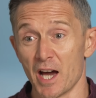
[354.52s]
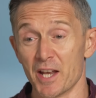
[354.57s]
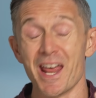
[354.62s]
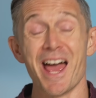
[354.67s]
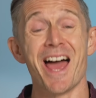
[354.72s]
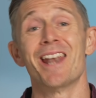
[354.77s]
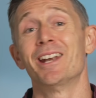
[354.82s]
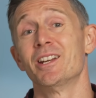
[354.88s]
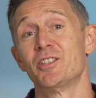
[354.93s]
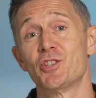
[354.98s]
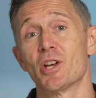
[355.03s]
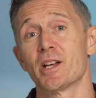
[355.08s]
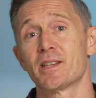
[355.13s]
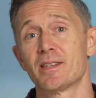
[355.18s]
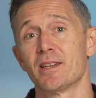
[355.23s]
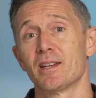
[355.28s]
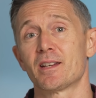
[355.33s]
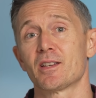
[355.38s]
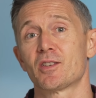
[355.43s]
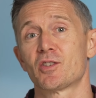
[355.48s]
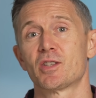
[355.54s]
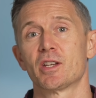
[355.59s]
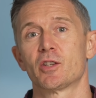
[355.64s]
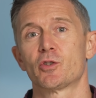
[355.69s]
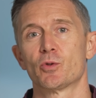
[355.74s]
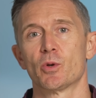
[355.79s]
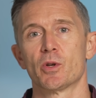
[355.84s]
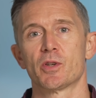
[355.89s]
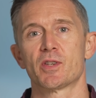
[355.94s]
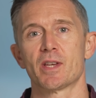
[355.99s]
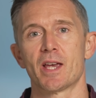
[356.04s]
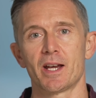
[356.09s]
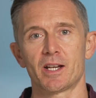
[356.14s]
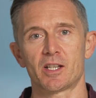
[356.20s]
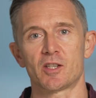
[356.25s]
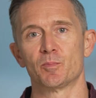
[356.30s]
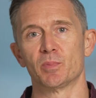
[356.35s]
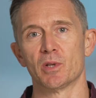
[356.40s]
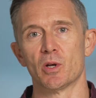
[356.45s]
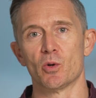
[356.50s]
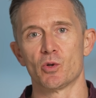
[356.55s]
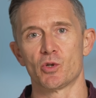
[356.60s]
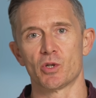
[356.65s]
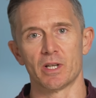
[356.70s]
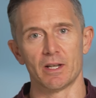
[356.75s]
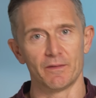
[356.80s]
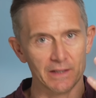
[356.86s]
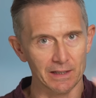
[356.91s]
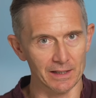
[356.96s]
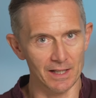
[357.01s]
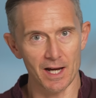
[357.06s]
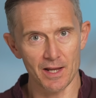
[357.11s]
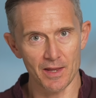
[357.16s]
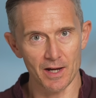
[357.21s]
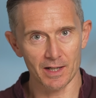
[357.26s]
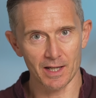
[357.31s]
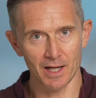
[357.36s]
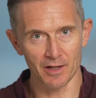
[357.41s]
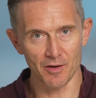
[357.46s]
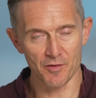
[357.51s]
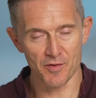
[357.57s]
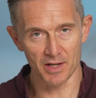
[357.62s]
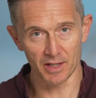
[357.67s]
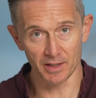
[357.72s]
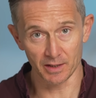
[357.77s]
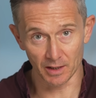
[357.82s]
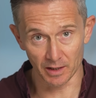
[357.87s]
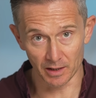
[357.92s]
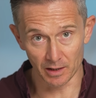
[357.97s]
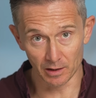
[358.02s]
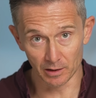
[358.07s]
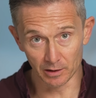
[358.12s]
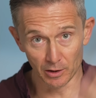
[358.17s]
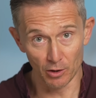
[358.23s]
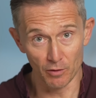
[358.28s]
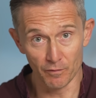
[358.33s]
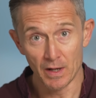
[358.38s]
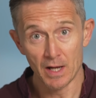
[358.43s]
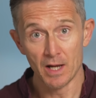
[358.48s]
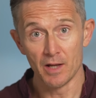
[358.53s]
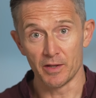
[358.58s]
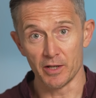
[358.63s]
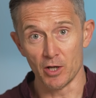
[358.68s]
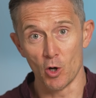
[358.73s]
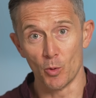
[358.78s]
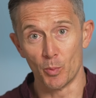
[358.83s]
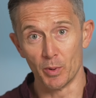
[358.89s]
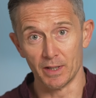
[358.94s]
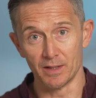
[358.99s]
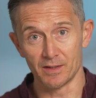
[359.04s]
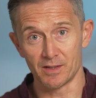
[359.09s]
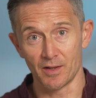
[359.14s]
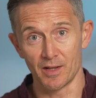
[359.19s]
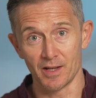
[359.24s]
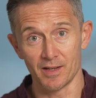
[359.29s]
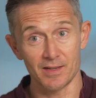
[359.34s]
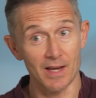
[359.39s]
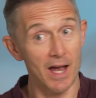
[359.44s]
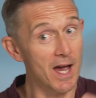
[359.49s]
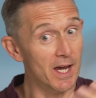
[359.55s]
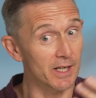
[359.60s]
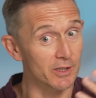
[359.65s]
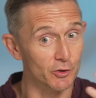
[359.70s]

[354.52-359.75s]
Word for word: an energetic citrus explosion. If you like that kind of thing, you're gonna love the opening to this. I